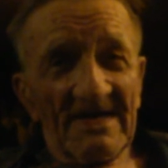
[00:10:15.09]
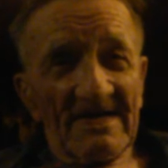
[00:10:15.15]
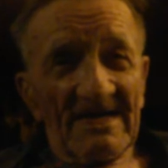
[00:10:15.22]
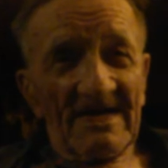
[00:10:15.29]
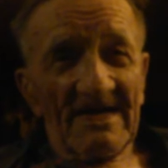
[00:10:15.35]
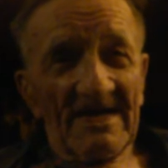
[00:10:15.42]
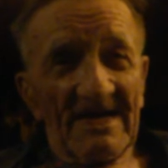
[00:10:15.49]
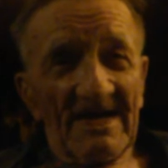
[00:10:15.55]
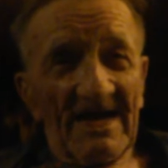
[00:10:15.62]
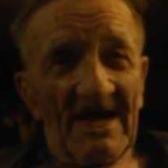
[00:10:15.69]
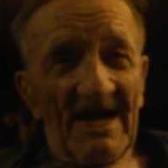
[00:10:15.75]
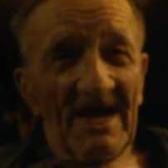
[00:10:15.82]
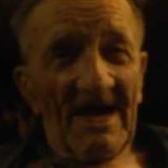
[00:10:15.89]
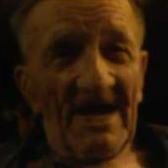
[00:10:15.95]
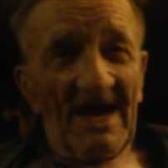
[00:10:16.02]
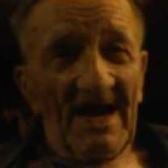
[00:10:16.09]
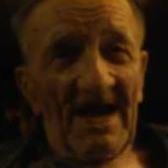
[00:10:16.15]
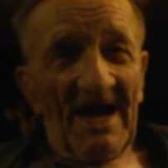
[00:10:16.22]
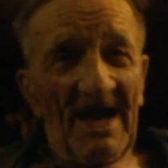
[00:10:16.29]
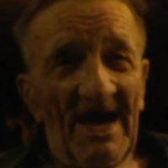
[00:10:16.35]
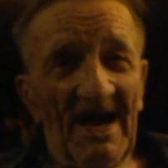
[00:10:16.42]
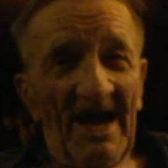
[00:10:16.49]
that says a lot about your
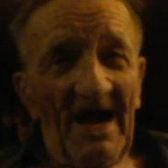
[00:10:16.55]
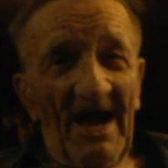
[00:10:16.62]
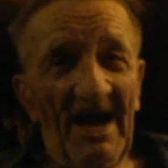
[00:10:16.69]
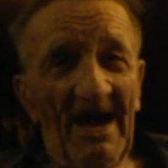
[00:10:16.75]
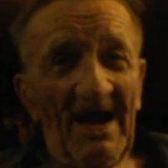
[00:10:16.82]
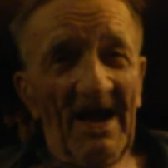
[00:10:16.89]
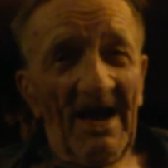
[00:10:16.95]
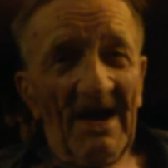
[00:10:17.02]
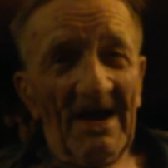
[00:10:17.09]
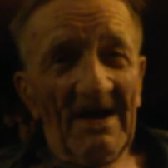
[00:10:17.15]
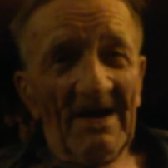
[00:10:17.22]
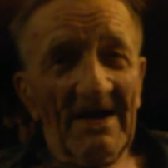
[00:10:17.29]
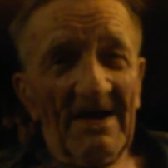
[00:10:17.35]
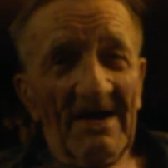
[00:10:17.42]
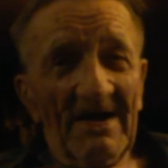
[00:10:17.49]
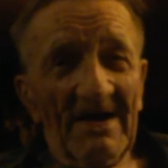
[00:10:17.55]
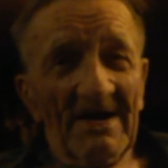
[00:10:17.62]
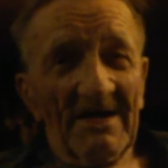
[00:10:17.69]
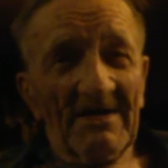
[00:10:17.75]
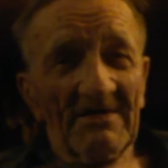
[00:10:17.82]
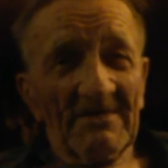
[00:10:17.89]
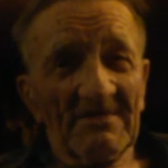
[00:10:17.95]
character. If you're willing to
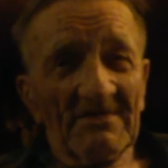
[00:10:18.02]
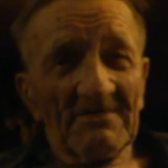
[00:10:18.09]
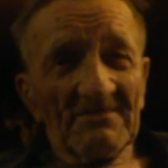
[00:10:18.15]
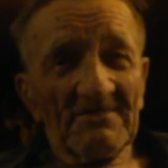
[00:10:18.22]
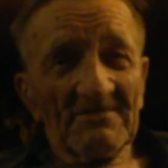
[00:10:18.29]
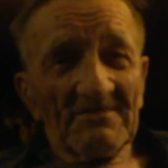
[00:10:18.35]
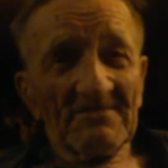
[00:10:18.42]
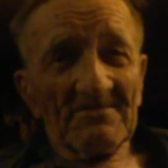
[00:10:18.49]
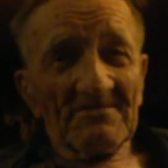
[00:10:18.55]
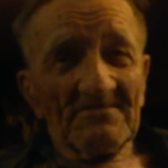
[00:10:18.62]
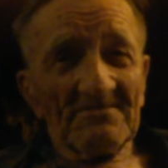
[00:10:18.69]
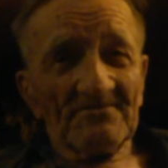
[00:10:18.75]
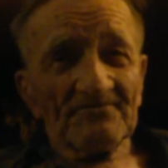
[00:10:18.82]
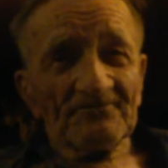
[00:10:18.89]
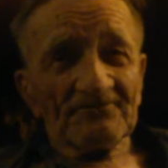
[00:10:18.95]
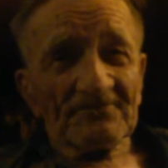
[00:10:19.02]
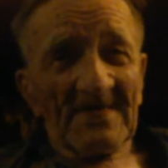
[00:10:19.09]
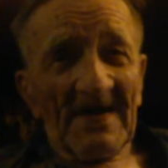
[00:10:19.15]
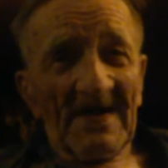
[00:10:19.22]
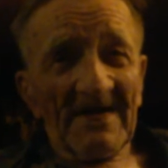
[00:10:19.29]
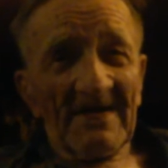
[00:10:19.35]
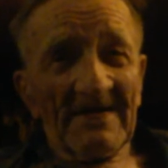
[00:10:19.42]
risk your life to
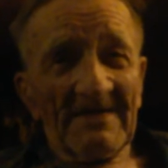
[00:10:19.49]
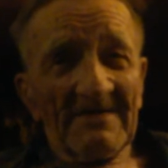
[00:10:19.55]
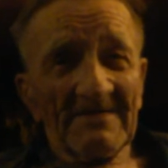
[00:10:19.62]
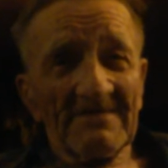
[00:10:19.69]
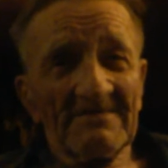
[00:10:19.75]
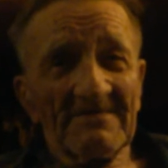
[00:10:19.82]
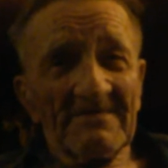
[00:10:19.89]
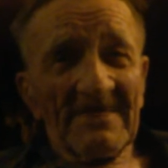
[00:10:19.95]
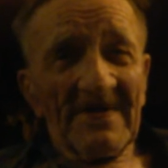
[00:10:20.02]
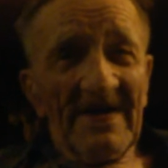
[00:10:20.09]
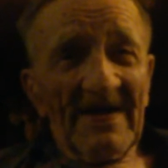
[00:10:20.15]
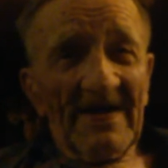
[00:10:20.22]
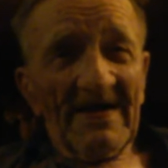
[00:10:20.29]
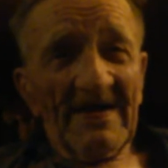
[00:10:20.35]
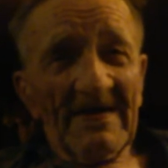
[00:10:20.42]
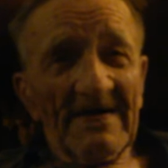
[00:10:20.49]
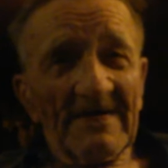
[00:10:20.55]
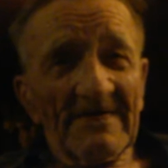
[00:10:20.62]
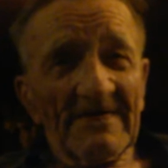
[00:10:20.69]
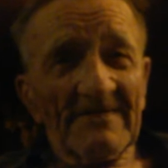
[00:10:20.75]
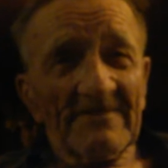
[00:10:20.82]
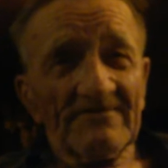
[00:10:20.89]
actually
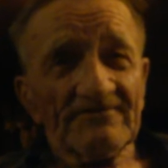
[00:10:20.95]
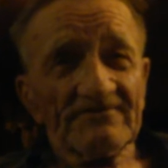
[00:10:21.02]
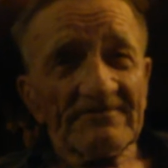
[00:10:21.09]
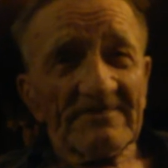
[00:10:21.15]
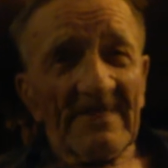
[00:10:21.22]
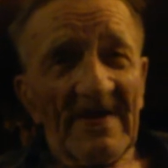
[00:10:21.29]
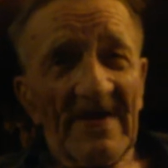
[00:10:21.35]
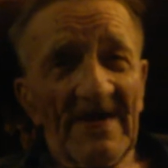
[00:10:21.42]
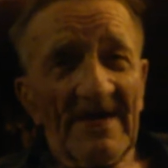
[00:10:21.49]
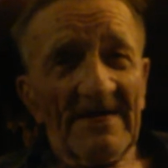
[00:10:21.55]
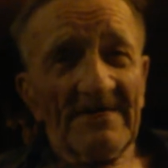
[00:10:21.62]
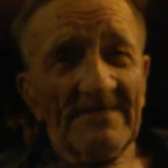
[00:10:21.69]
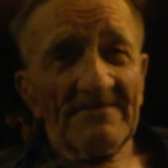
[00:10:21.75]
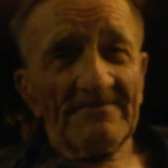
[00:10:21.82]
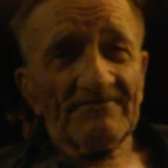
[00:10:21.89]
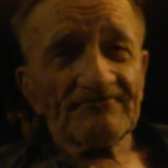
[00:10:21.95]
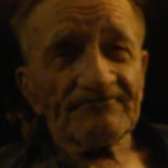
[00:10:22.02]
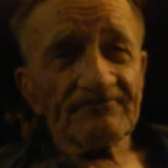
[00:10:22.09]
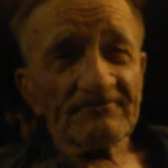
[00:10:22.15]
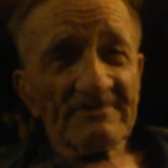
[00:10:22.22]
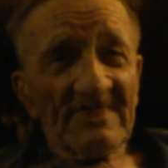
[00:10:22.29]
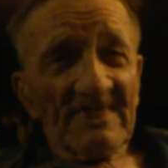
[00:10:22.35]
help save
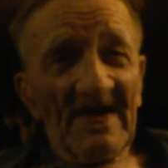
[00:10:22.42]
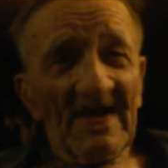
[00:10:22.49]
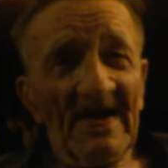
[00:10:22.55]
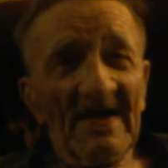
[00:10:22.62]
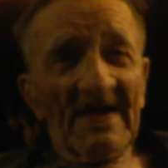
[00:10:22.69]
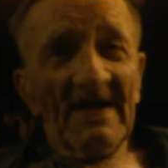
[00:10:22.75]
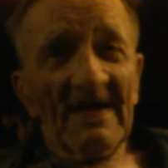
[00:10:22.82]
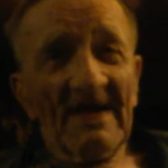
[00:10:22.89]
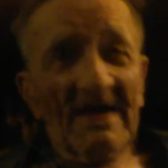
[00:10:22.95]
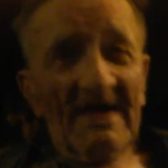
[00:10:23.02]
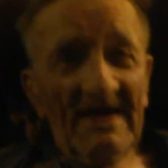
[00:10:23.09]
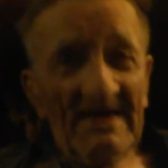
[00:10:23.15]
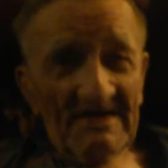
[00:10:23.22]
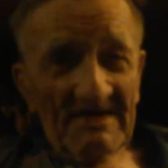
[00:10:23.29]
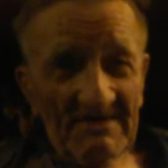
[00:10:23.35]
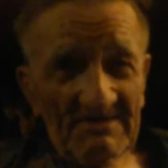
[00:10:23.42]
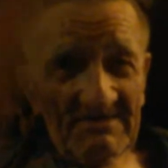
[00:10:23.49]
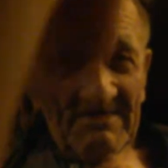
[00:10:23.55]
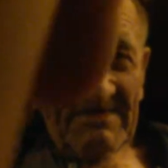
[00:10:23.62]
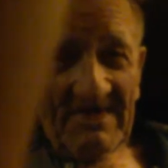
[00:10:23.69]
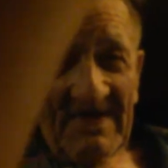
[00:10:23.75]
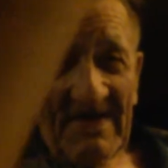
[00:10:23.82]
supposedly
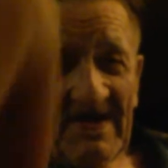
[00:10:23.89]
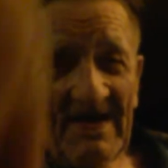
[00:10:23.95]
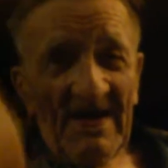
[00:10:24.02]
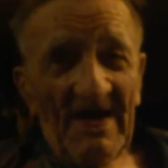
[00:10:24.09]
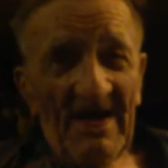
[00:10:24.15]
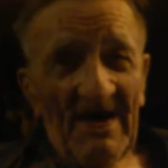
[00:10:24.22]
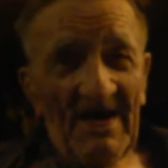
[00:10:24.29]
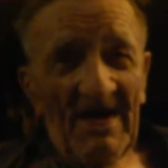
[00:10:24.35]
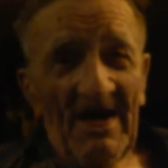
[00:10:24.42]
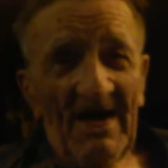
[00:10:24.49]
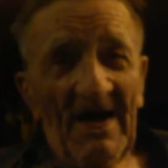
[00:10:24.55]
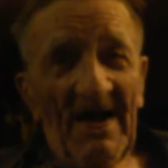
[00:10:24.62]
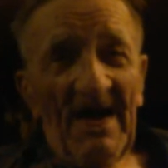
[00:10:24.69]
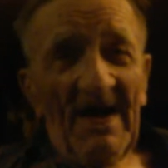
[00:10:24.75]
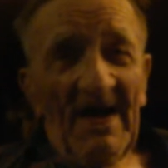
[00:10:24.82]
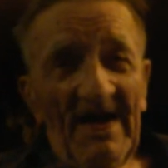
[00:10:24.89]
what they call the enemy.